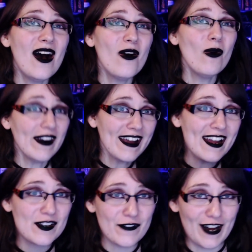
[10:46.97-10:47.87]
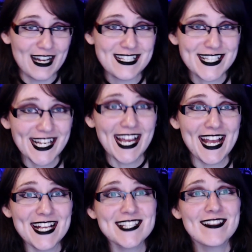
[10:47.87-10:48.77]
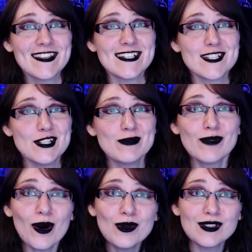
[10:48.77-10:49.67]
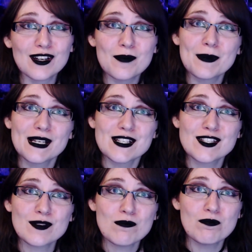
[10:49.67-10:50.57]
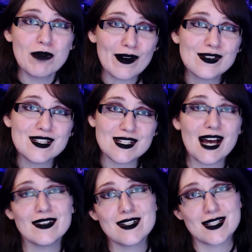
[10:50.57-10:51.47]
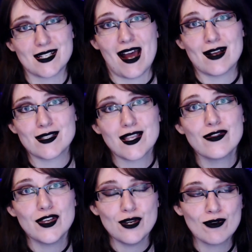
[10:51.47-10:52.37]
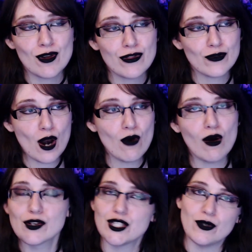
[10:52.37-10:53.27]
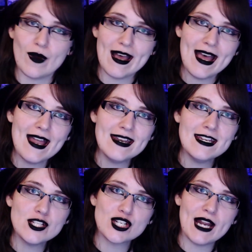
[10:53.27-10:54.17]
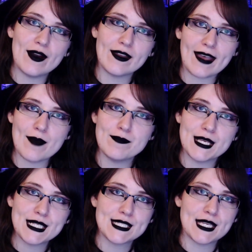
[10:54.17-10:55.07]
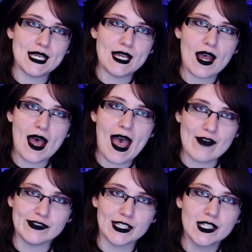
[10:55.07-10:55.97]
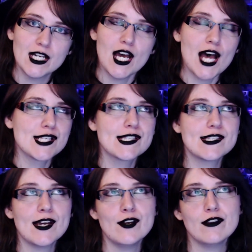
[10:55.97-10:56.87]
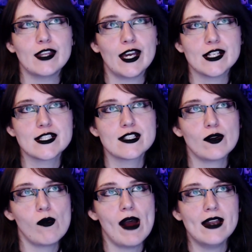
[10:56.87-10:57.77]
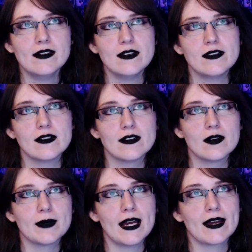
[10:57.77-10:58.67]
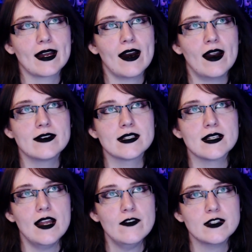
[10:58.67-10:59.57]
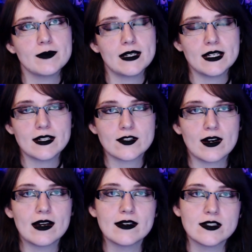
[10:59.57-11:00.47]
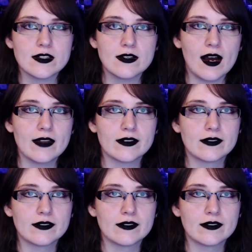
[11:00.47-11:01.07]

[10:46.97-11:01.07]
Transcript: what I advise is that you roll up some bog standard stats that you can throw onto any generic NPC ever, so that when your player characters inevitably try to either